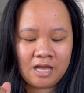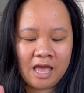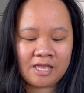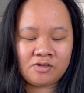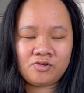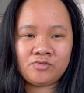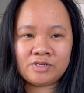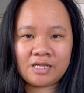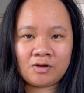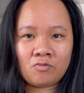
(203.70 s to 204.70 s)
and you do
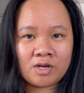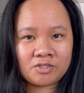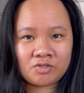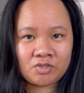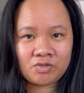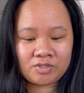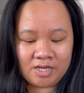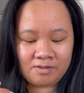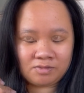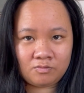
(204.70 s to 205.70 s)
it like 1 to 2
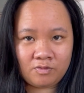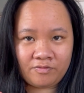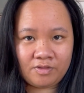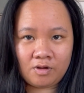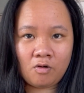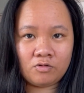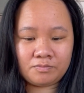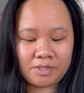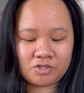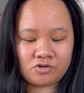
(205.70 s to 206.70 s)
times with the
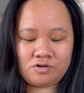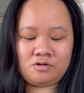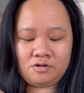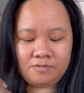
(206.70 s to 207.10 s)
cold mixture.